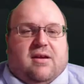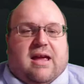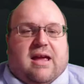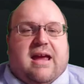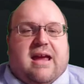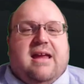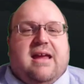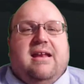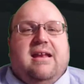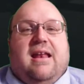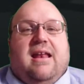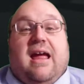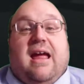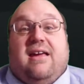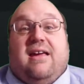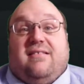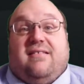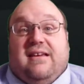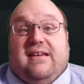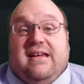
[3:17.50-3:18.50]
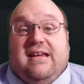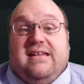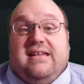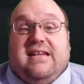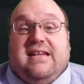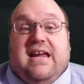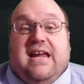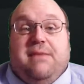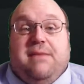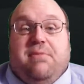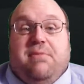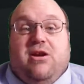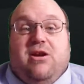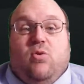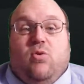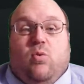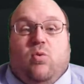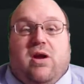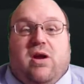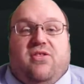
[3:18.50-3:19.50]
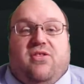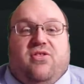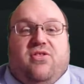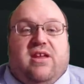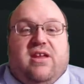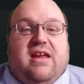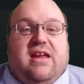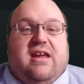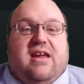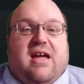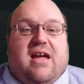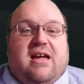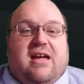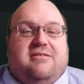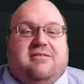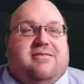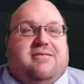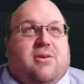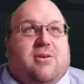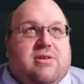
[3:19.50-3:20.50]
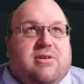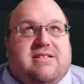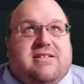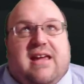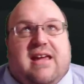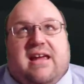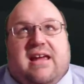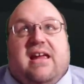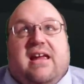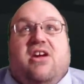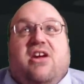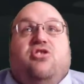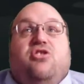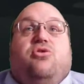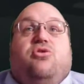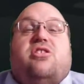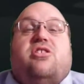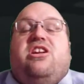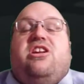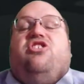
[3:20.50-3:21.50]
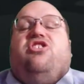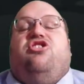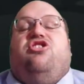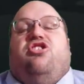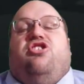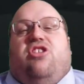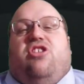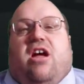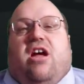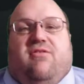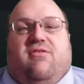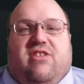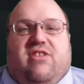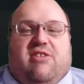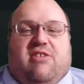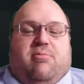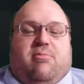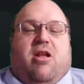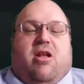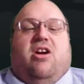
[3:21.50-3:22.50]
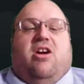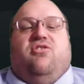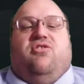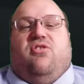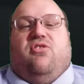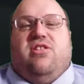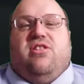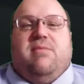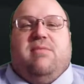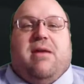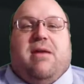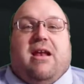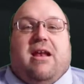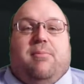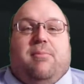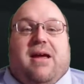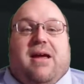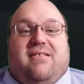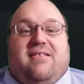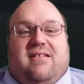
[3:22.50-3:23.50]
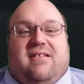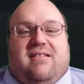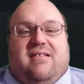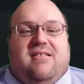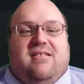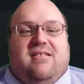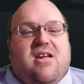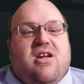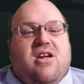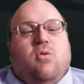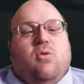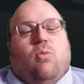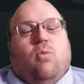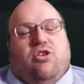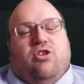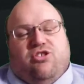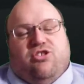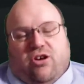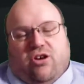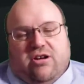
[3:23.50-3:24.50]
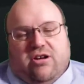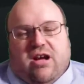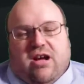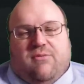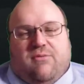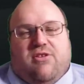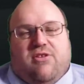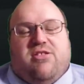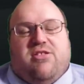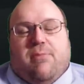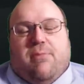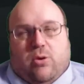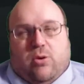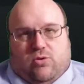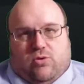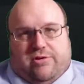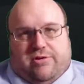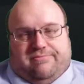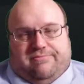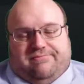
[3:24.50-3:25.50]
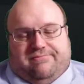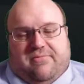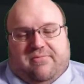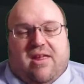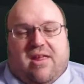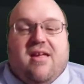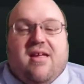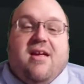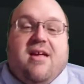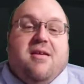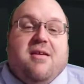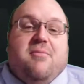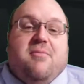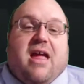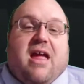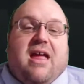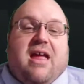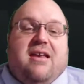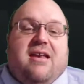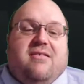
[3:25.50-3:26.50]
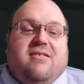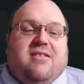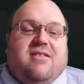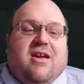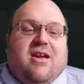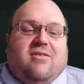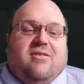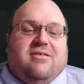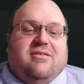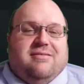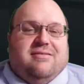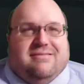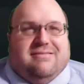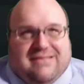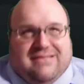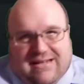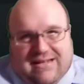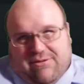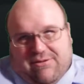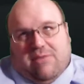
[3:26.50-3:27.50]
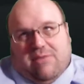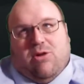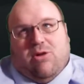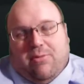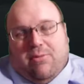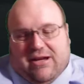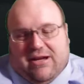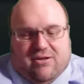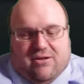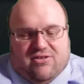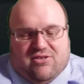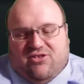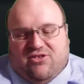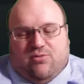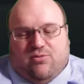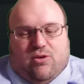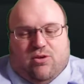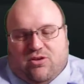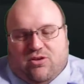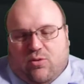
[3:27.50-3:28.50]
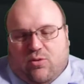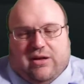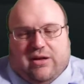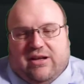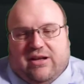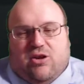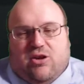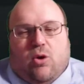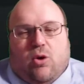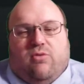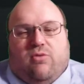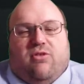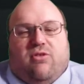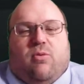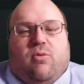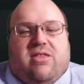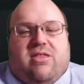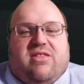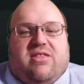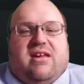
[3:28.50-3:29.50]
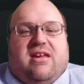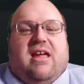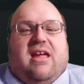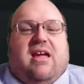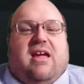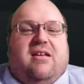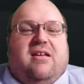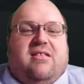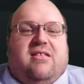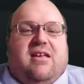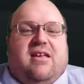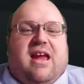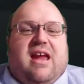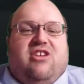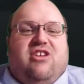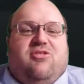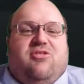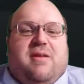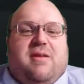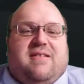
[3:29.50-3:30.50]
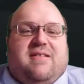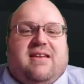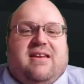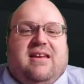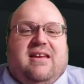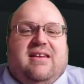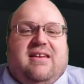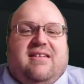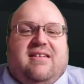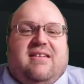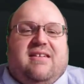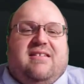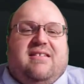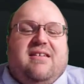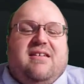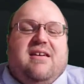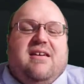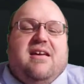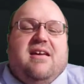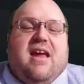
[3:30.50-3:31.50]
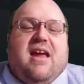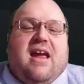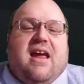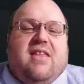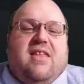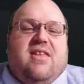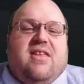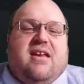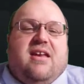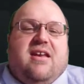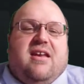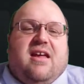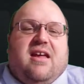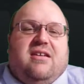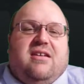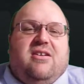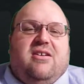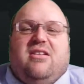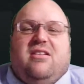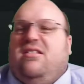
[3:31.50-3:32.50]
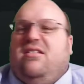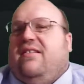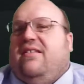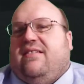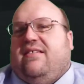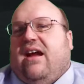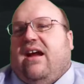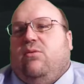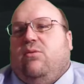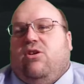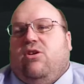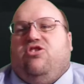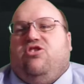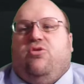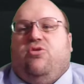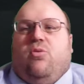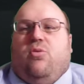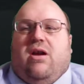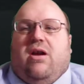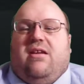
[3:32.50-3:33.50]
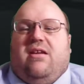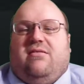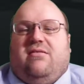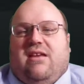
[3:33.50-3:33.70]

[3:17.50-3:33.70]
And lastly, in keeping with the, shall we say, tradition of dev blogs for the Battle Pass season, we're starting off with the boat. And, give me a moment here. We'll quickly go over what the HMS Cadiz is, and then you can decide what you want to,